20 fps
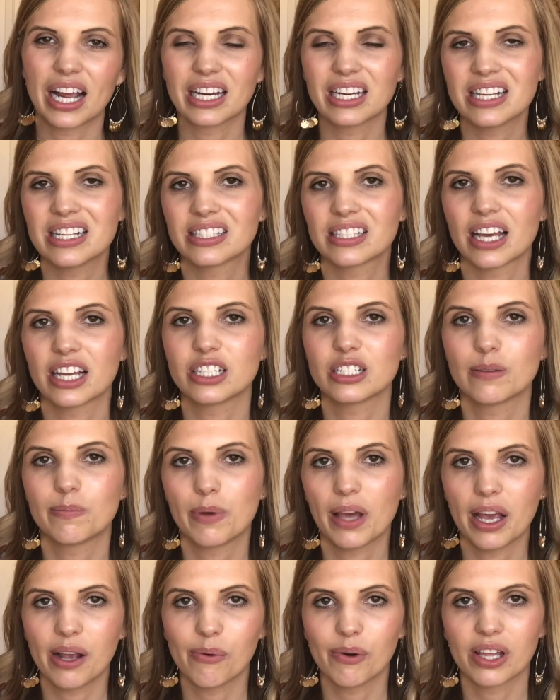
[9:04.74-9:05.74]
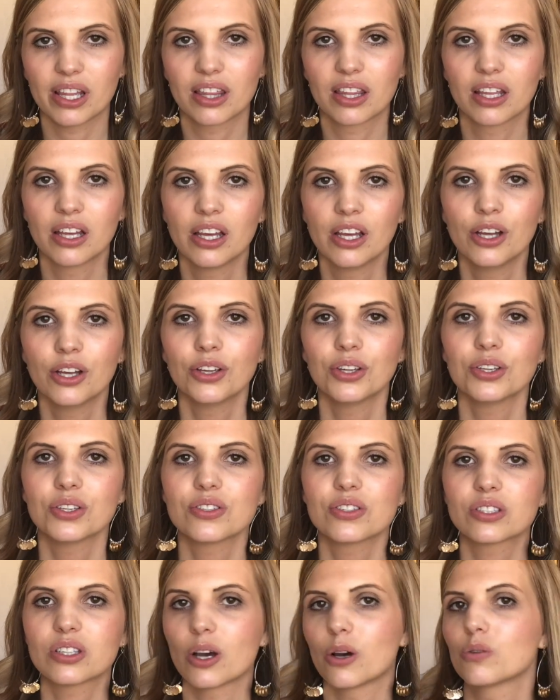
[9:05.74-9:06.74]
I decide to pay with.
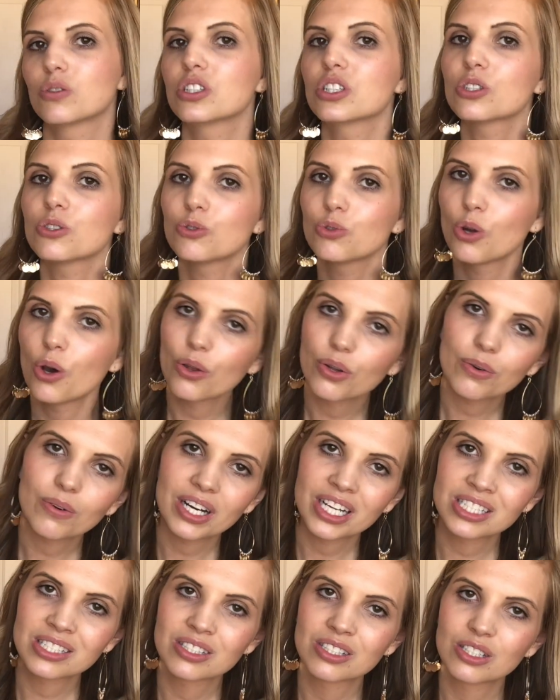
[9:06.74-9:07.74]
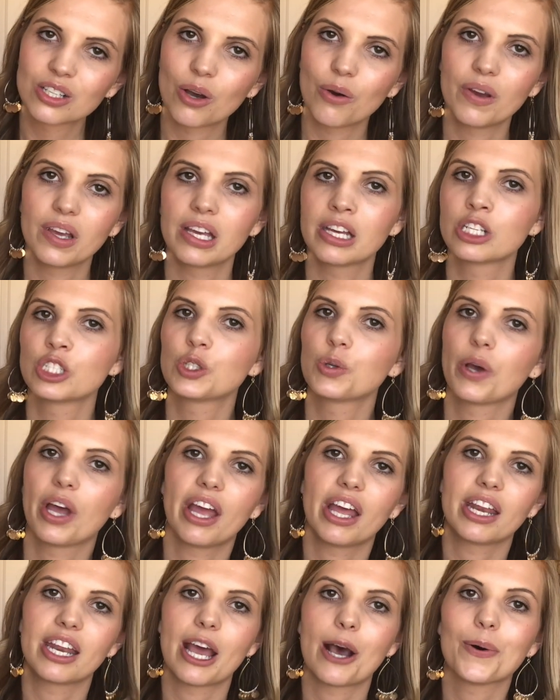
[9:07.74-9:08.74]
So just know the risks going into it,
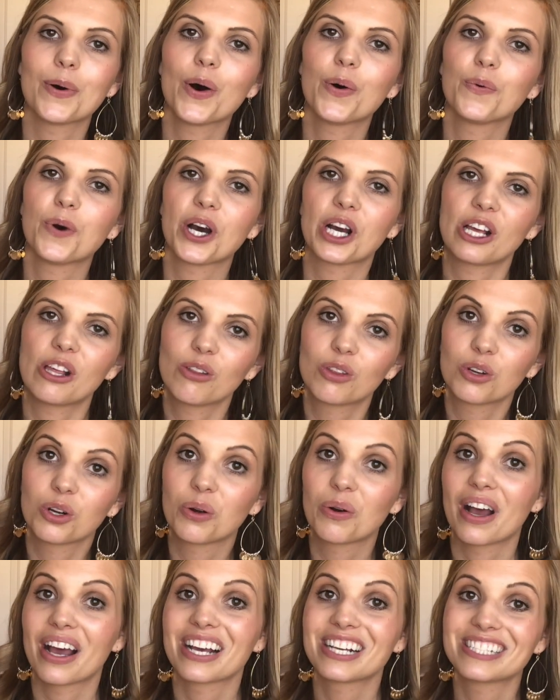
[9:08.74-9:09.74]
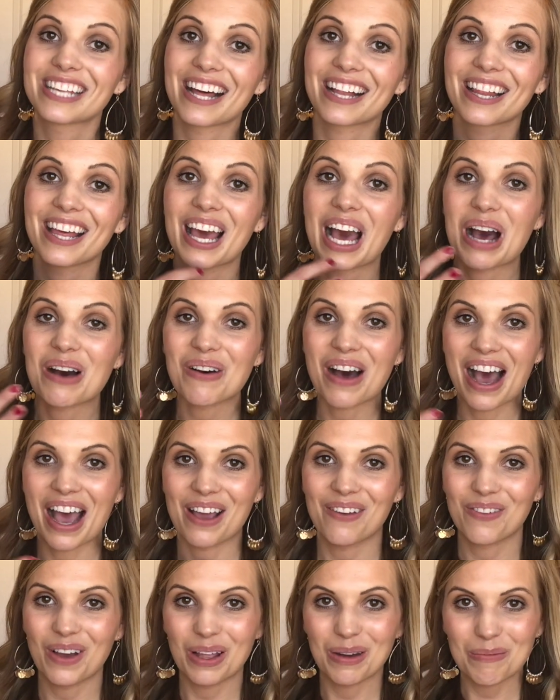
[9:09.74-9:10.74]
and now I'll walk you through exactly how
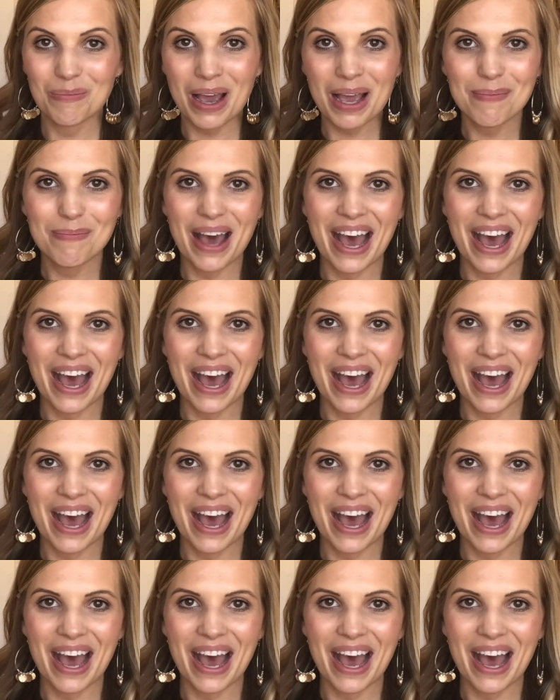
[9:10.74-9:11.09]
I find my